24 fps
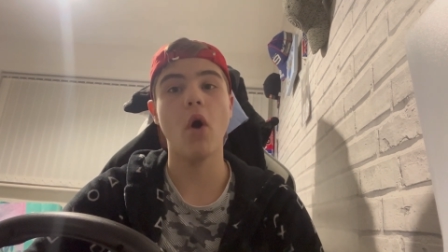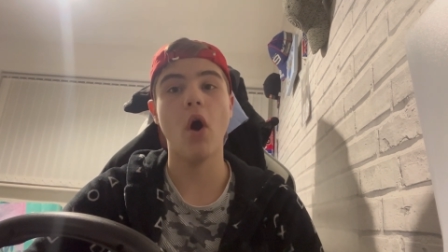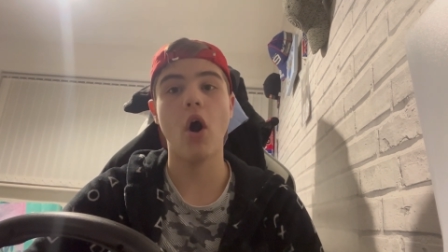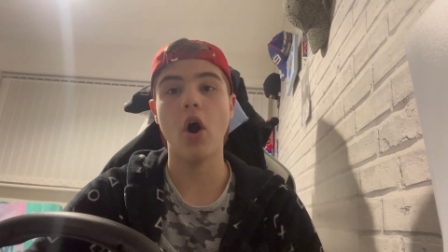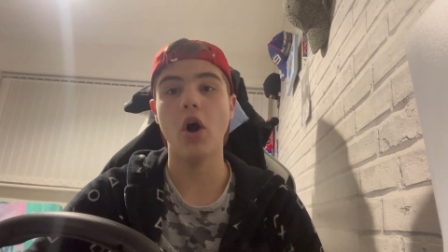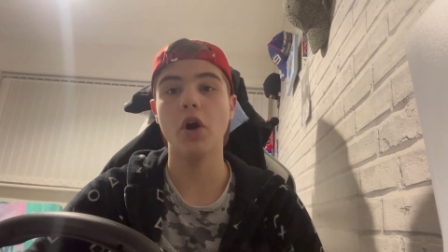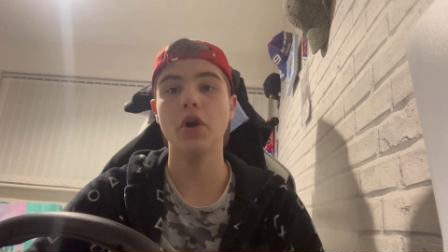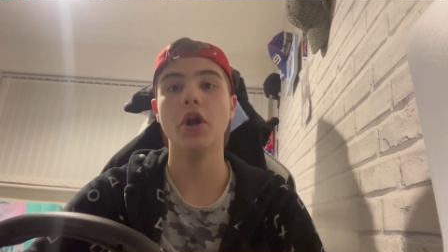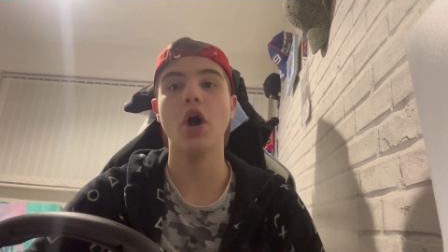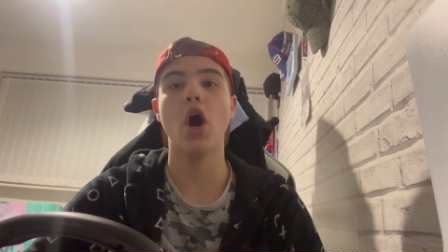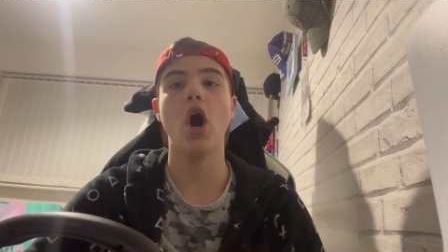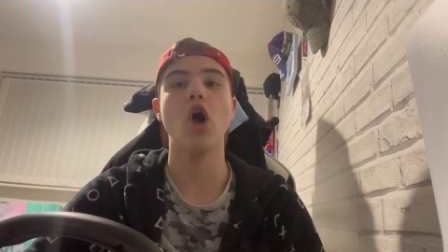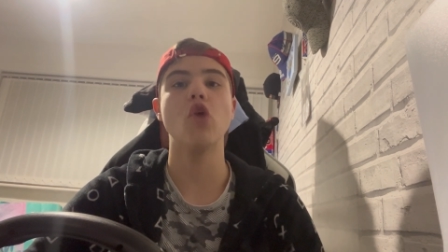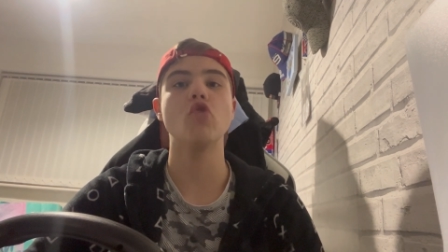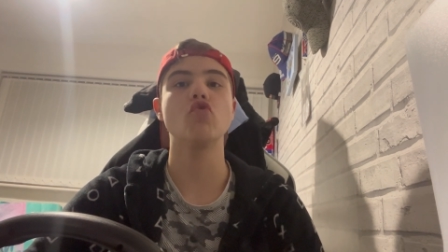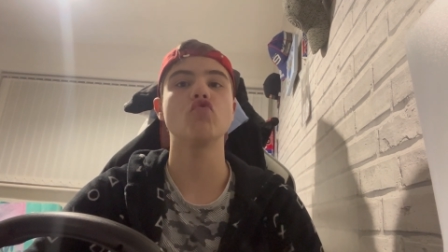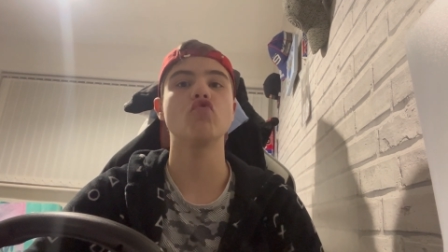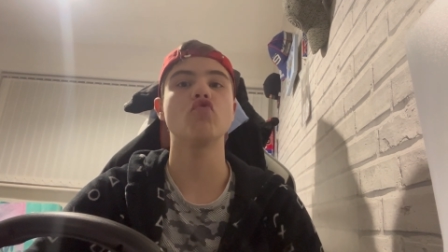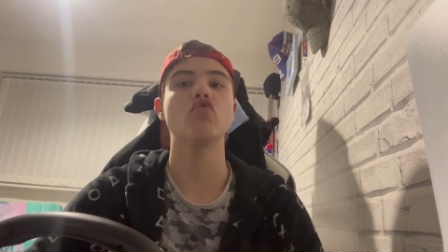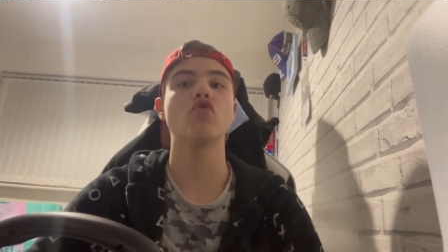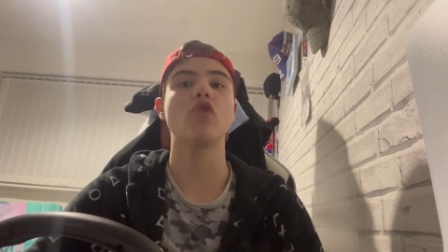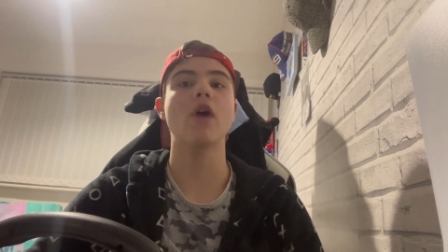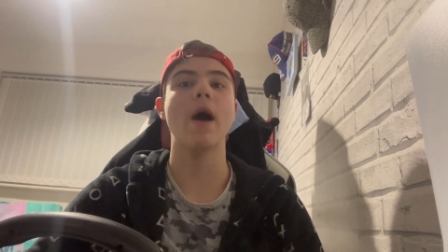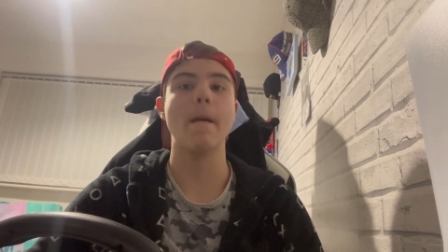on a
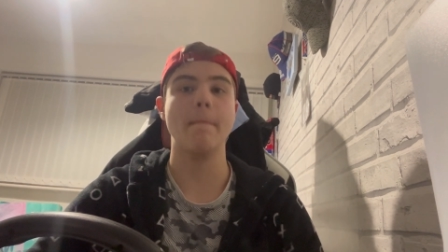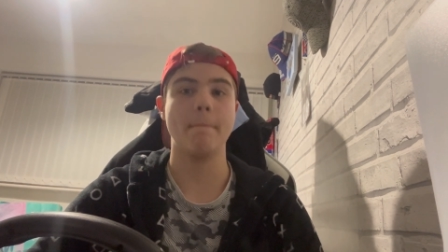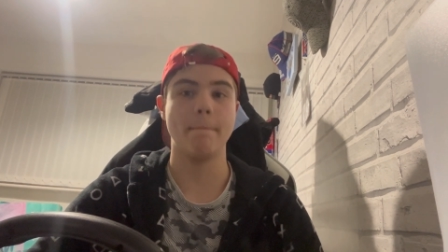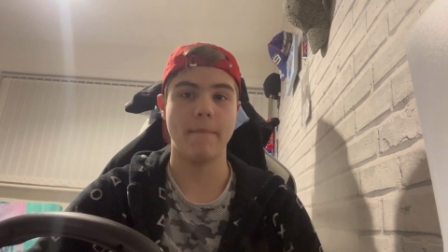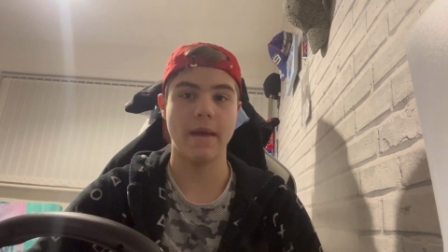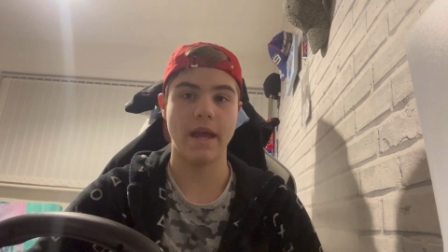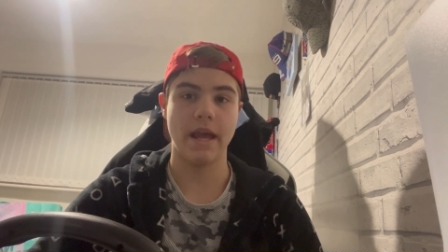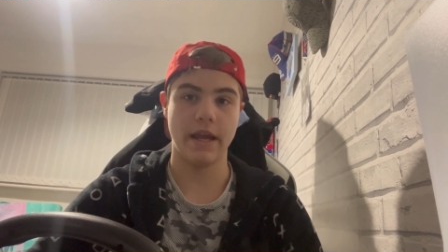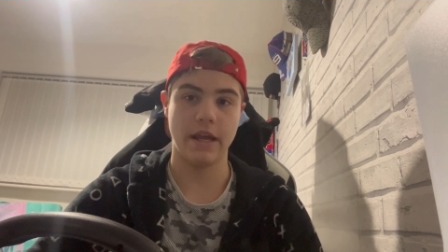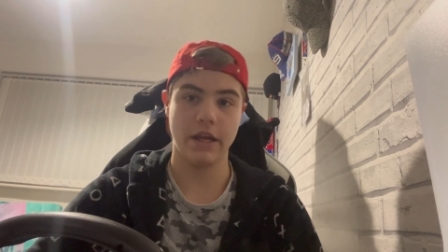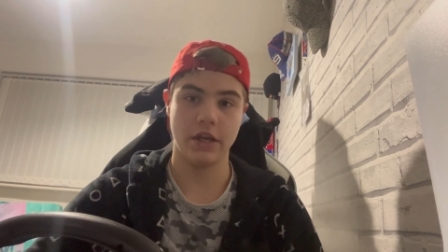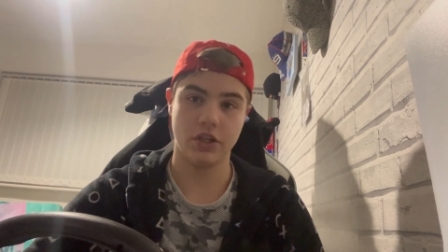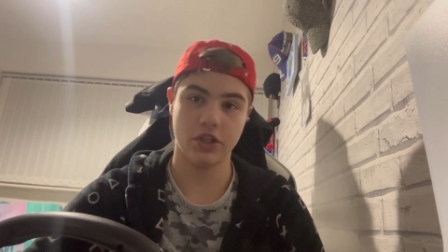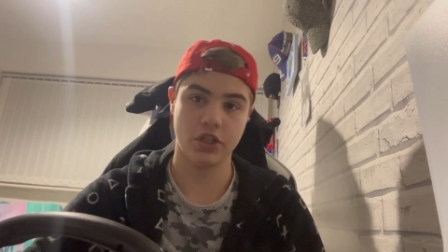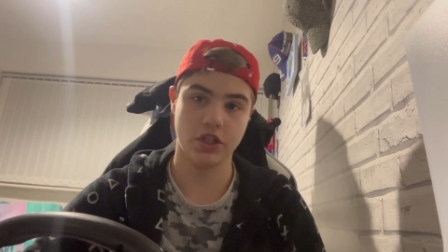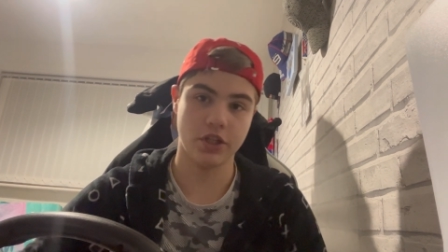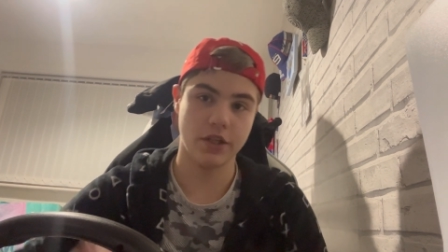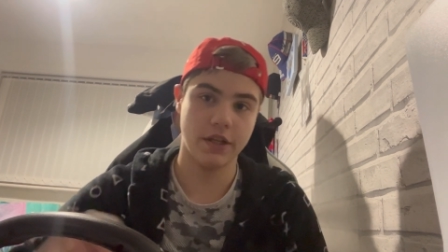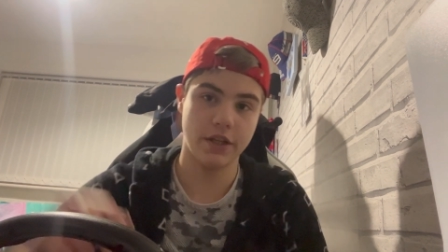rampage